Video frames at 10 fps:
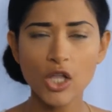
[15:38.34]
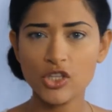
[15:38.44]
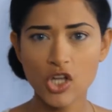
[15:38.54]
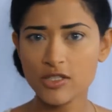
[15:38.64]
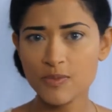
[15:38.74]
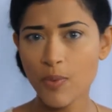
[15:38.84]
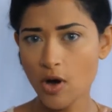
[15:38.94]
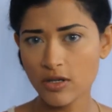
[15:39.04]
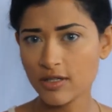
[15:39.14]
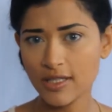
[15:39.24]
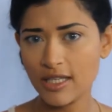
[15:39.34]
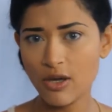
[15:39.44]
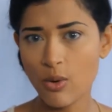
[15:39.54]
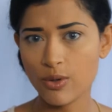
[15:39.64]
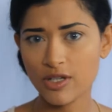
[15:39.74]
not sparkly
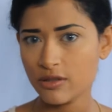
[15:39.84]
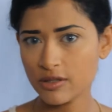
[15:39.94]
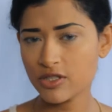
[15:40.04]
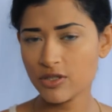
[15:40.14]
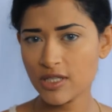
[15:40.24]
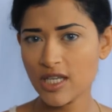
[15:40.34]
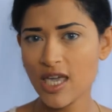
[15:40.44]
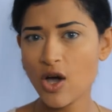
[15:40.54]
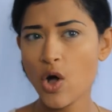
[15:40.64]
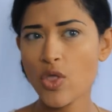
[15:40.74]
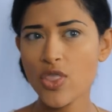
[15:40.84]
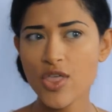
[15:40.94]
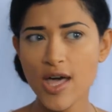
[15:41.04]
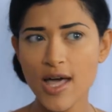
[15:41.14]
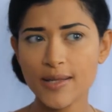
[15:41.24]
or glittery on
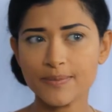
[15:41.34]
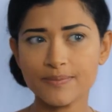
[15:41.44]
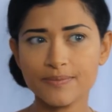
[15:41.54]
the